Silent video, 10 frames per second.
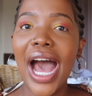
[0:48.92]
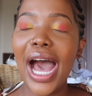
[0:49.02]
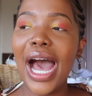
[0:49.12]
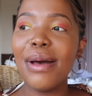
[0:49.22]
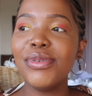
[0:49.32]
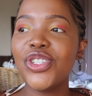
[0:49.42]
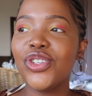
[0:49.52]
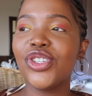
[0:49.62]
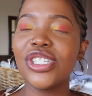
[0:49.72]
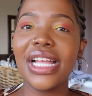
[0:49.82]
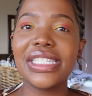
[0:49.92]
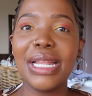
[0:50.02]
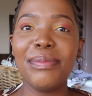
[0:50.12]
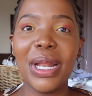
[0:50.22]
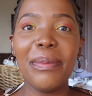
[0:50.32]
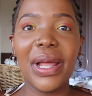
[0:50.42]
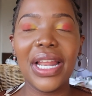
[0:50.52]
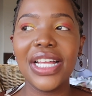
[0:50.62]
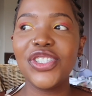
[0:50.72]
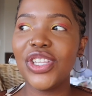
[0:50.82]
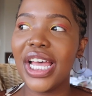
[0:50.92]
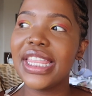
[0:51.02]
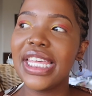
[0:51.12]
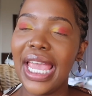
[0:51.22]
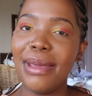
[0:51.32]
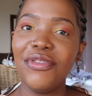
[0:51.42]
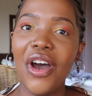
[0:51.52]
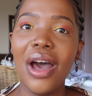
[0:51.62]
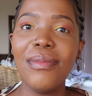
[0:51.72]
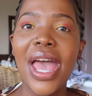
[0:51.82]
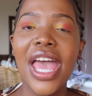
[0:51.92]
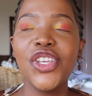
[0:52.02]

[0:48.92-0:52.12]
to just outside Bella Bella to like the game farm